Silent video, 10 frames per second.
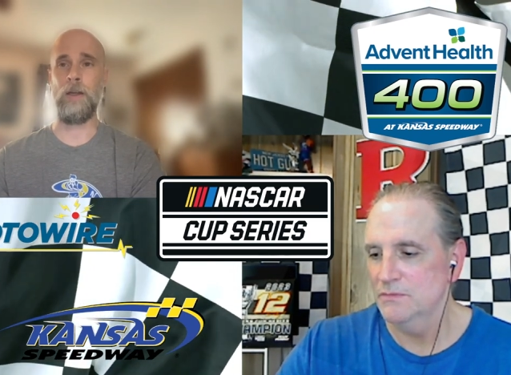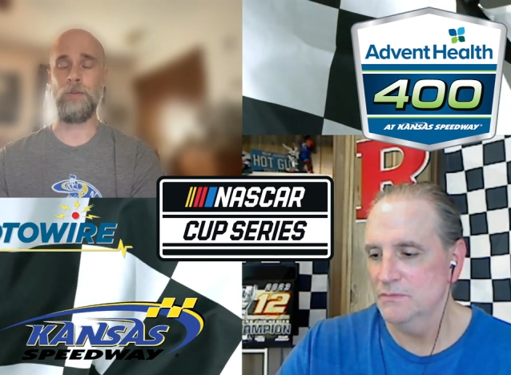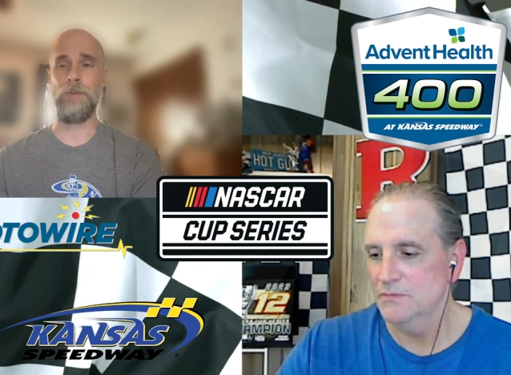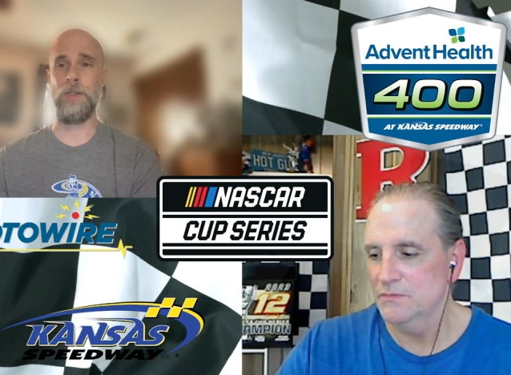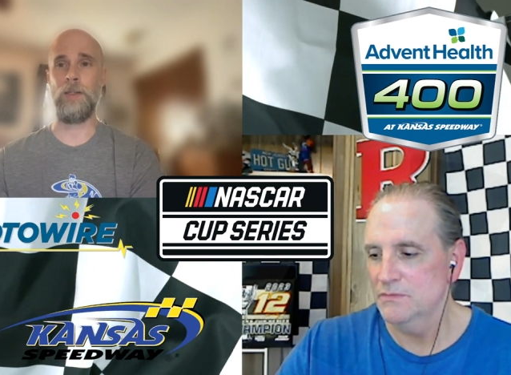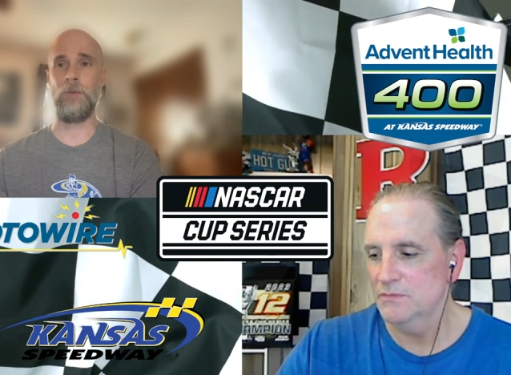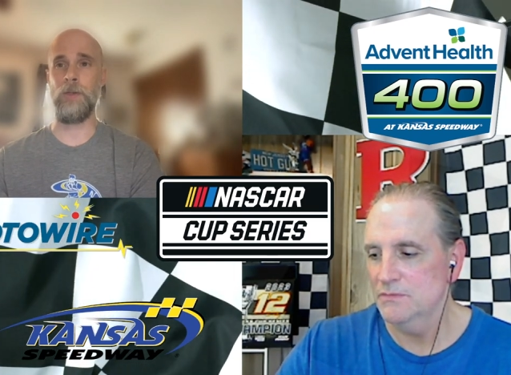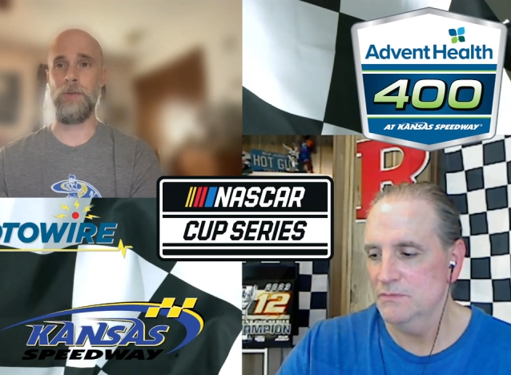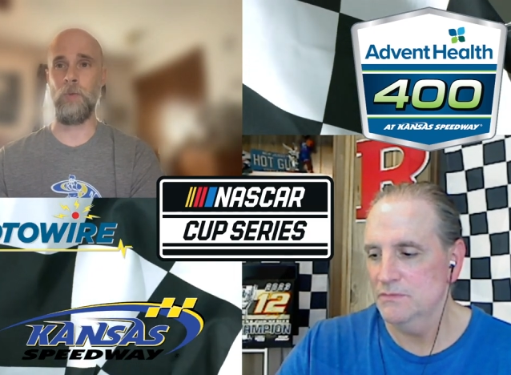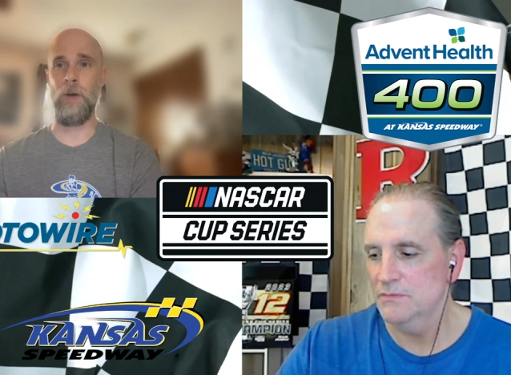Speaker 1: I don't see any
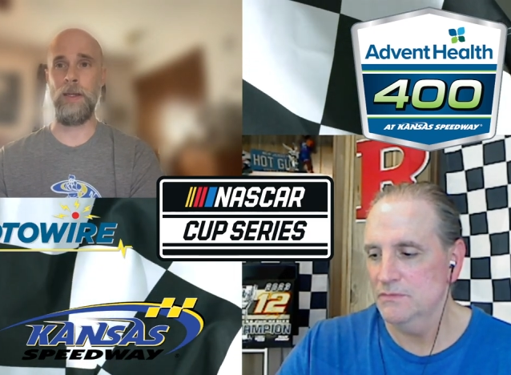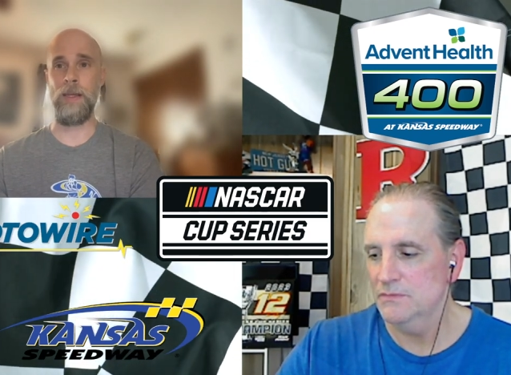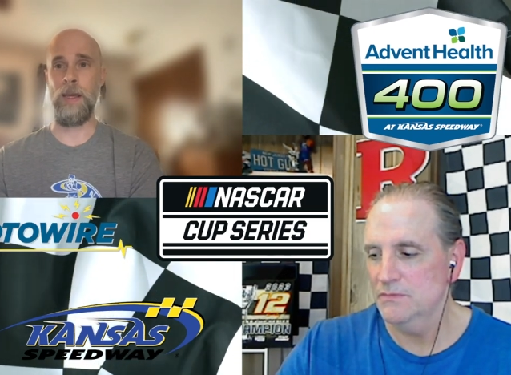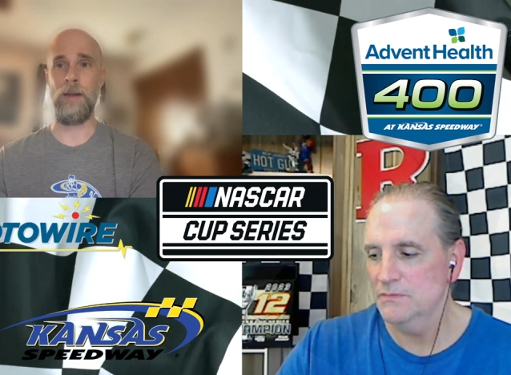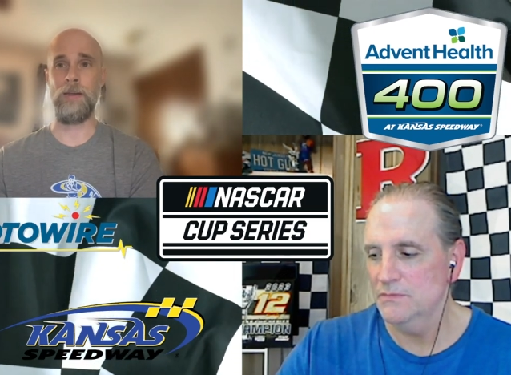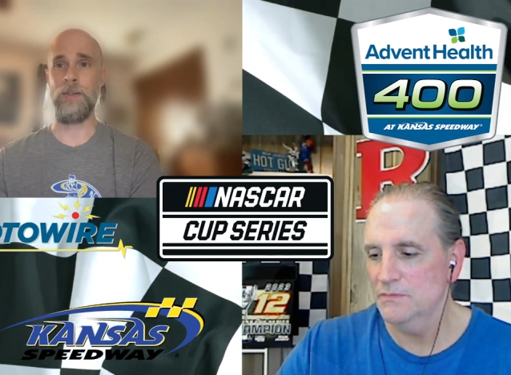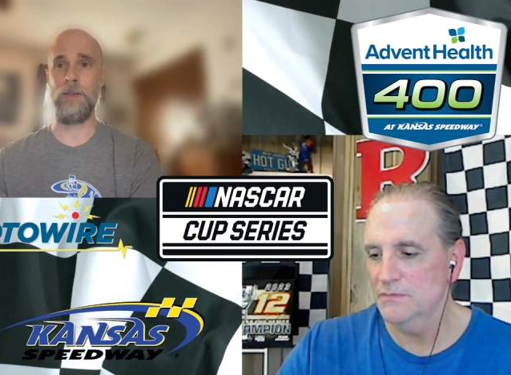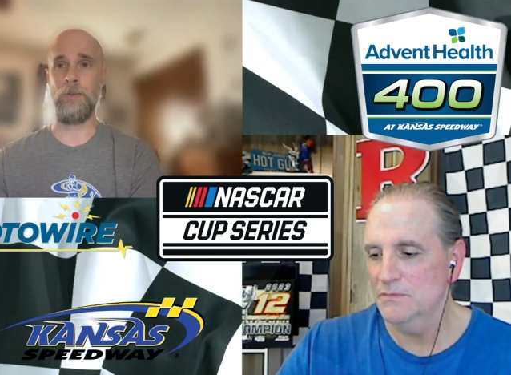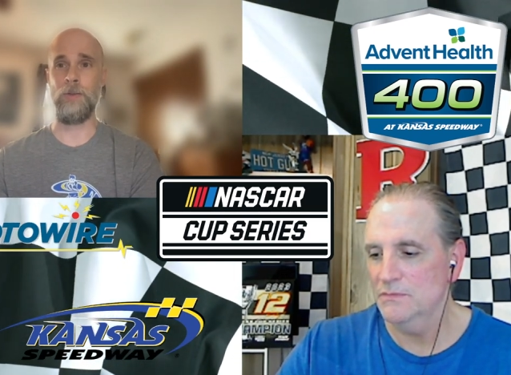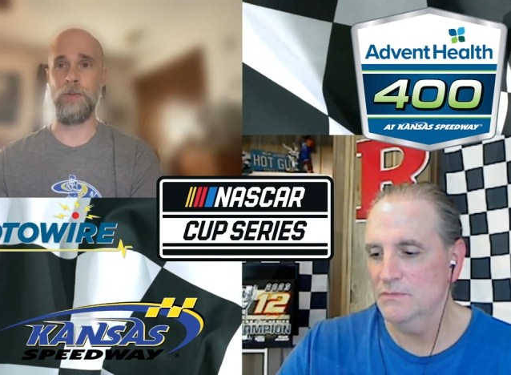reason why he can't
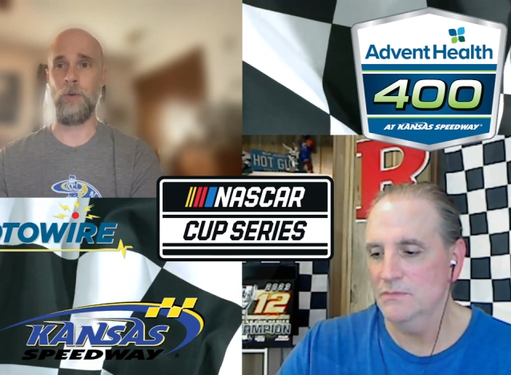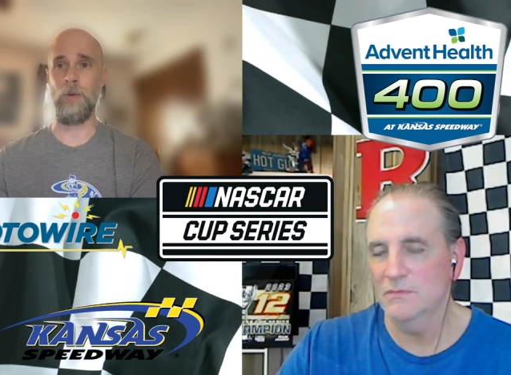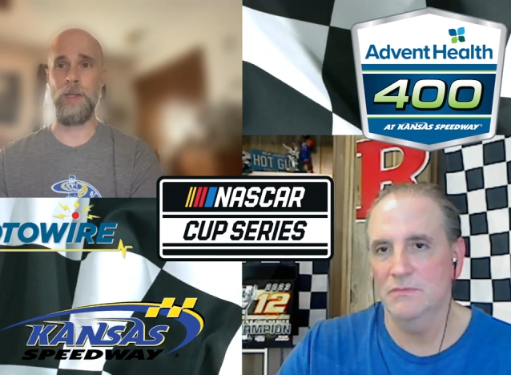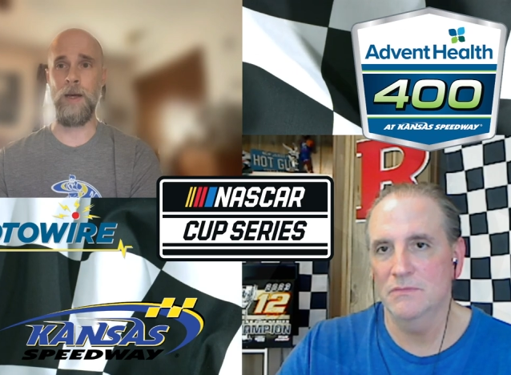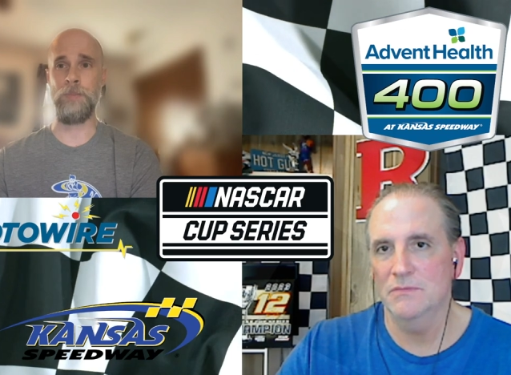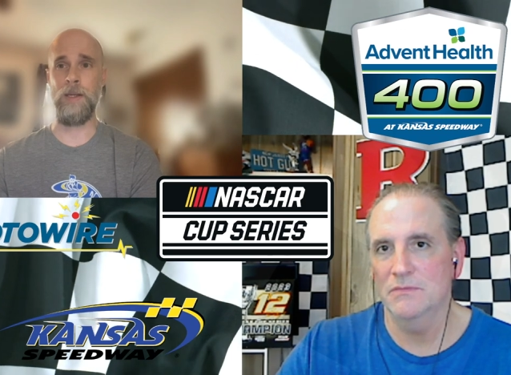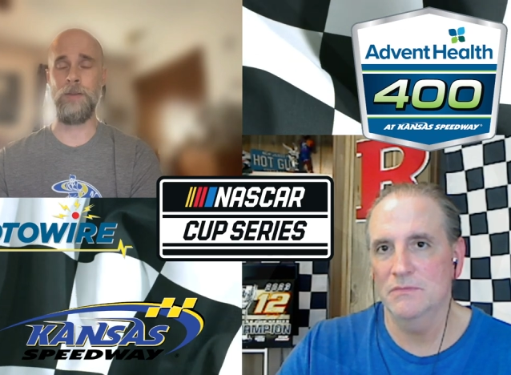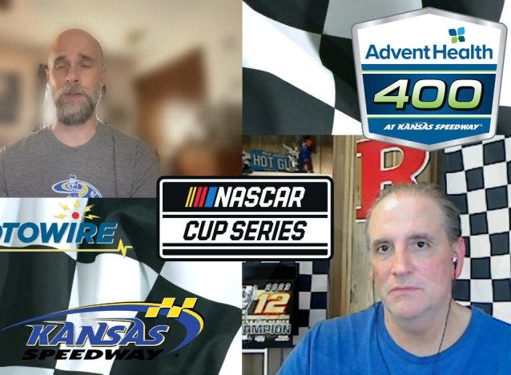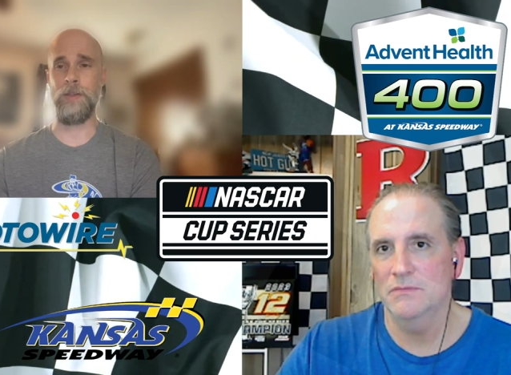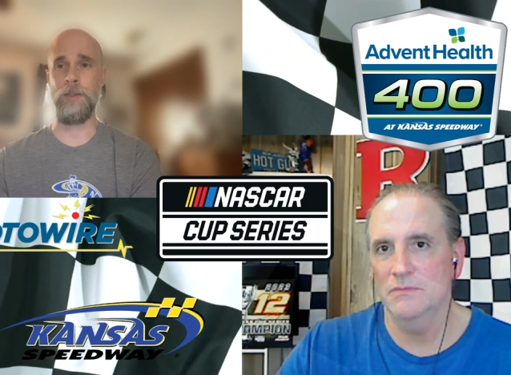continue to score top
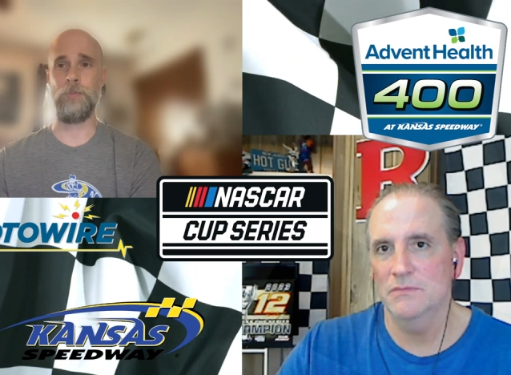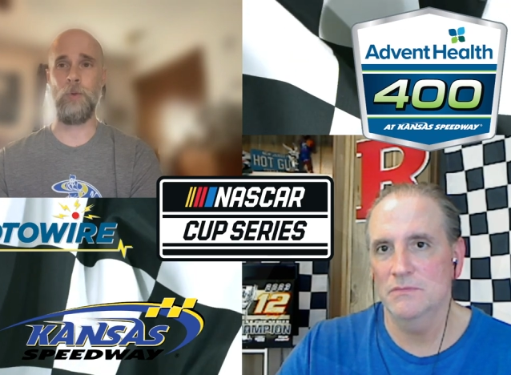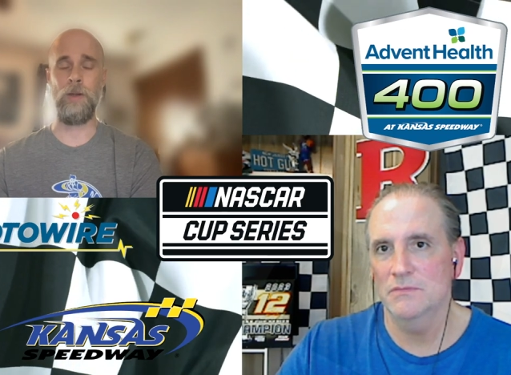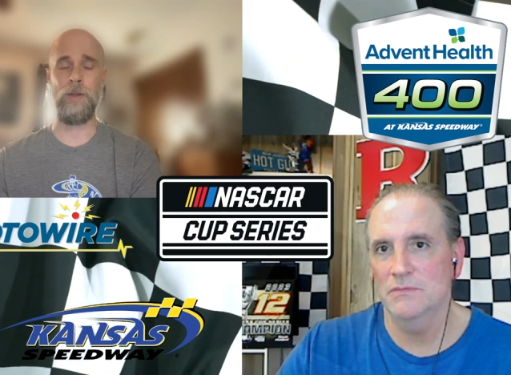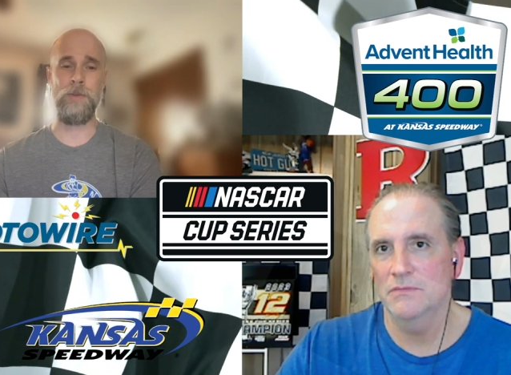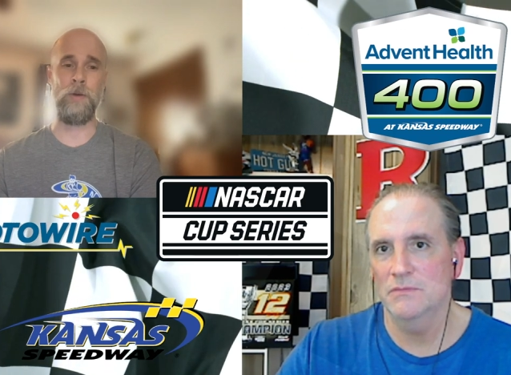tens at this point.